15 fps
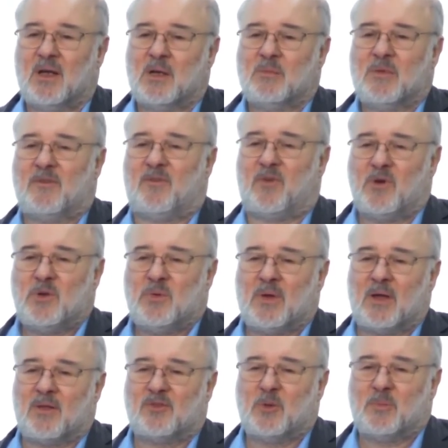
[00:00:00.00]
Before you
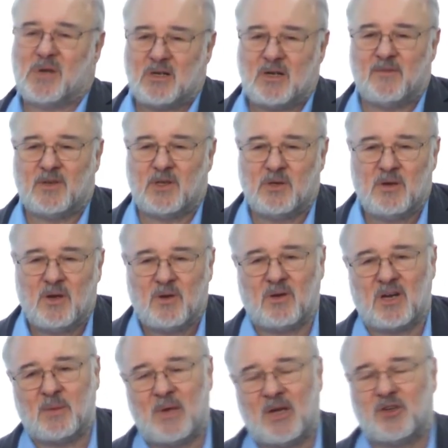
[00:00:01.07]
go through peer review, you've got
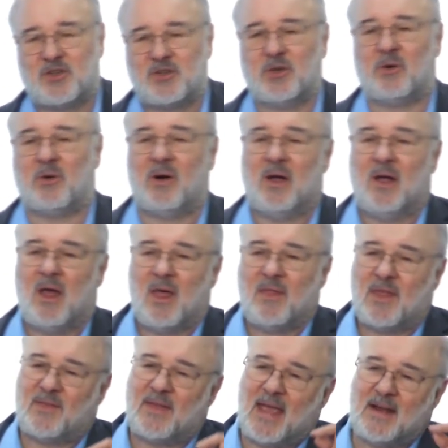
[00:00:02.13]
to make sure
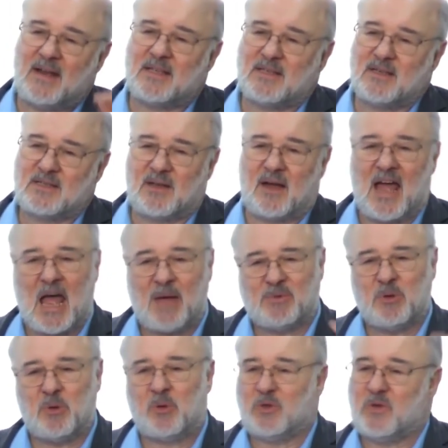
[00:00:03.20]
that the editors are happy
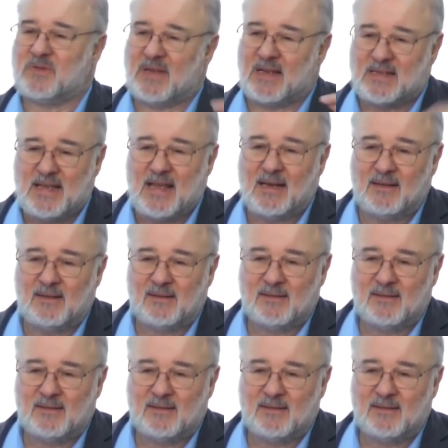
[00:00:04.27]
with what you sent in,